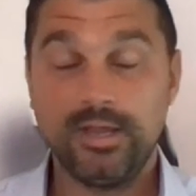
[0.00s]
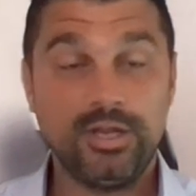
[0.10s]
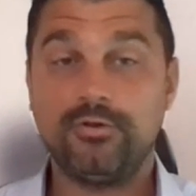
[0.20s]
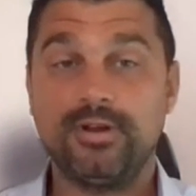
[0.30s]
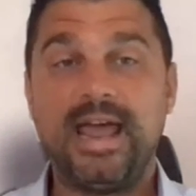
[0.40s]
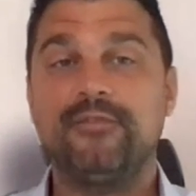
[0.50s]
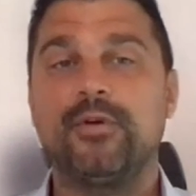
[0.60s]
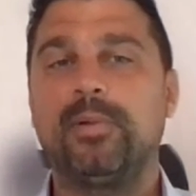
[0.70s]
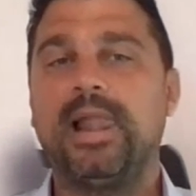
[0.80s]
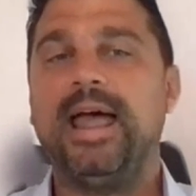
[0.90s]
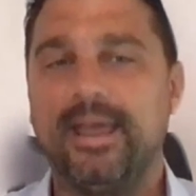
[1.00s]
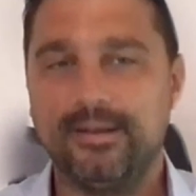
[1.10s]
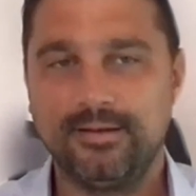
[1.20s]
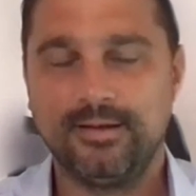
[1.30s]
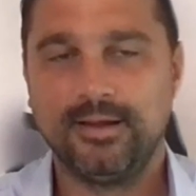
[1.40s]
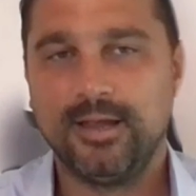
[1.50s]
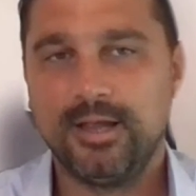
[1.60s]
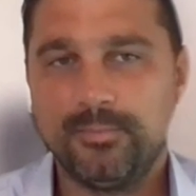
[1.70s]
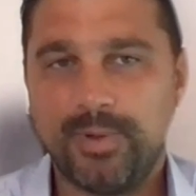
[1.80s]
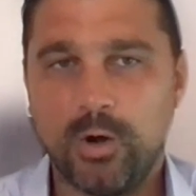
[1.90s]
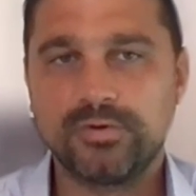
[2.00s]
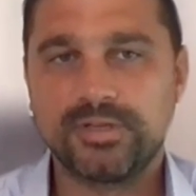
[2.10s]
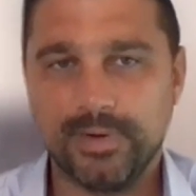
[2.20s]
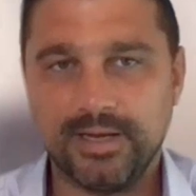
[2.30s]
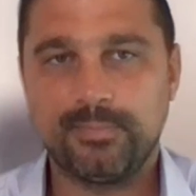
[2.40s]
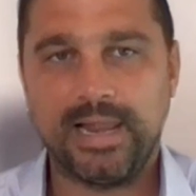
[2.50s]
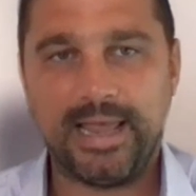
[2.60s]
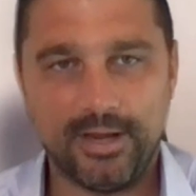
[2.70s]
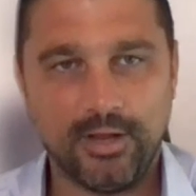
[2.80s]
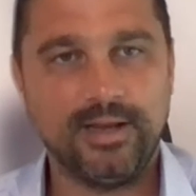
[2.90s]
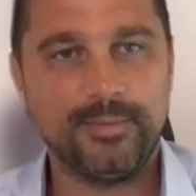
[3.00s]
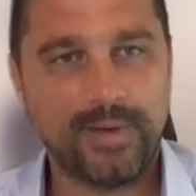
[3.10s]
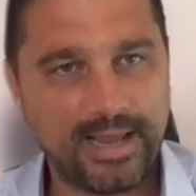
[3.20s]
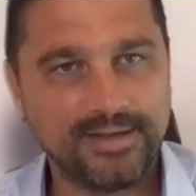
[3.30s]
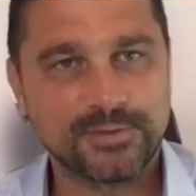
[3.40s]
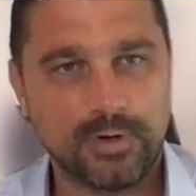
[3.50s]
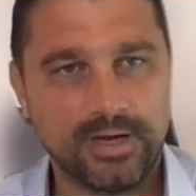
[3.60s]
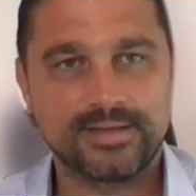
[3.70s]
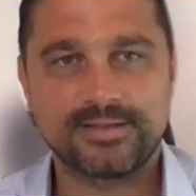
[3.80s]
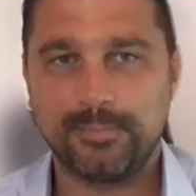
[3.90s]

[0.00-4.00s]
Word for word: You can have a plan, but ultimately plan early, plan twice.